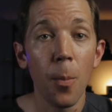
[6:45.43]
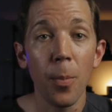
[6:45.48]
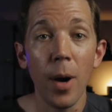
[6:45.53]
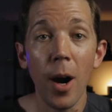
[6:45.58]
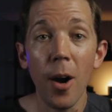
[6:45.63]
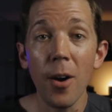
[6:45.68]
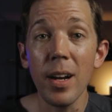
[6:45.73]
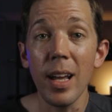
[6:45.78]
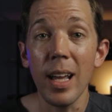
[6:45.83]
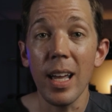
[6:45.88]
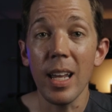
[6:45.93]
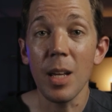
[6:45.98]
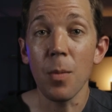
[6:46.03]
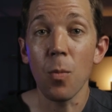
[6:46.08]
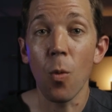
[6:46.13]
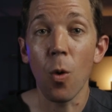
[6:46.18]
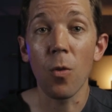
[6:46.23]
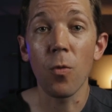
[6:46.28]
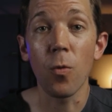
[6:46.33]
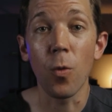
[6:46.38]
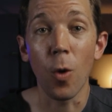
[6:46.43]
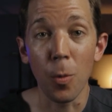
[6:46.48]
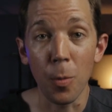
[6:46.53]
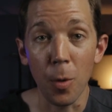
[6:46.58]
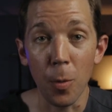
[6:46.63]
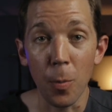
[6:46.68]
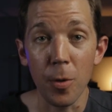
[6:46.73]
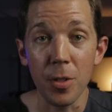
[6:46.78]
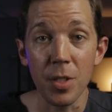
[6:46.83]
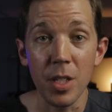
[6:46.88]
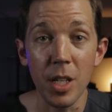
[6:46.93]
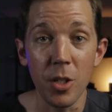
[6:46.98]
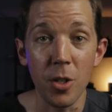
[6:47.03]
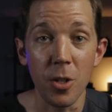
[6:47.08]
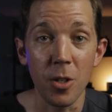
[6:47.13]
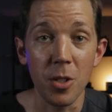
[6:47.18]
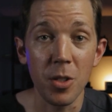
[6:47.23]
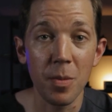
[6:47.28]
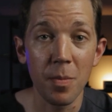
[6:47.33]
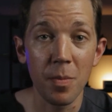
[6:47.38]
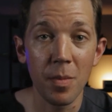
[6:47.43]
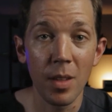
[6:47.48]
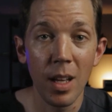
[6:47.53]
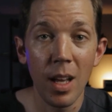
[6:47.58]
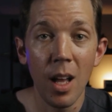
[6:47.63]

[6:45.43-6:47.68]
prior to any more formal procedures.